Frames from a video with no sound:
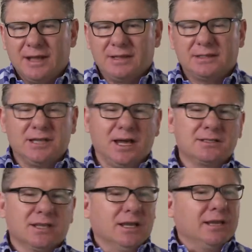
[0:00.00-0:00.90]
that
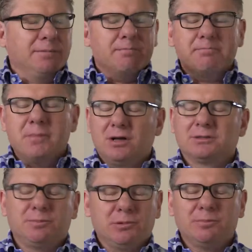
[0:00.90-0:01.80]
does
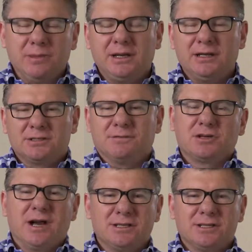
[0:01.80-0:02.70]
multiple millions of
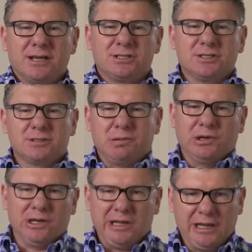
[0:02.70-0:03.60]
transactions
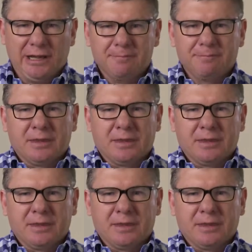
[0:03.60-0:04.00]
per year.